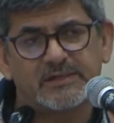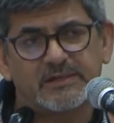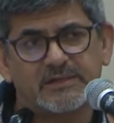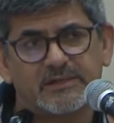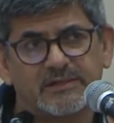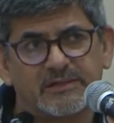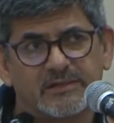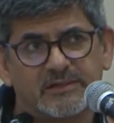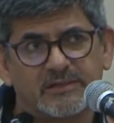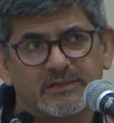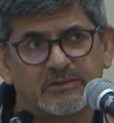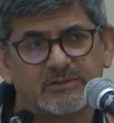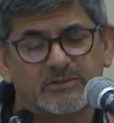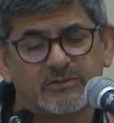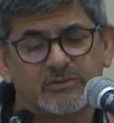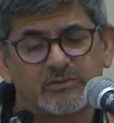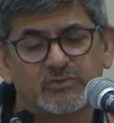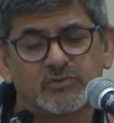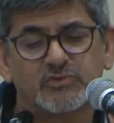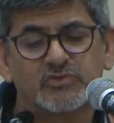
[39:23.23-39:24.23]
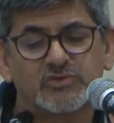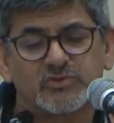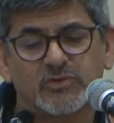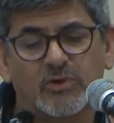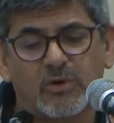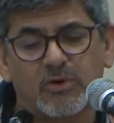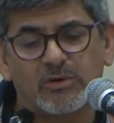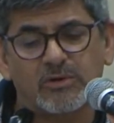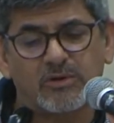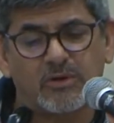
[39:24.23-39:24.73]
to
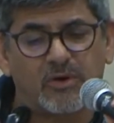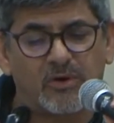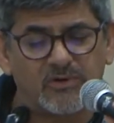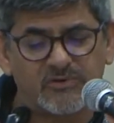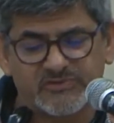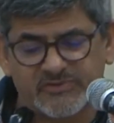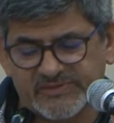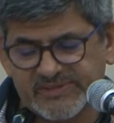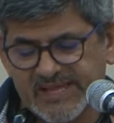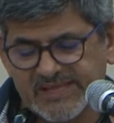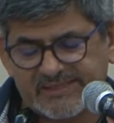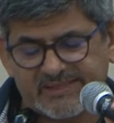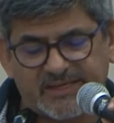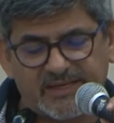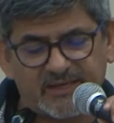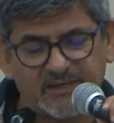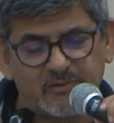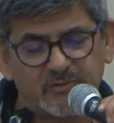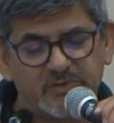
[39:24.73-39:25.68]
store all the data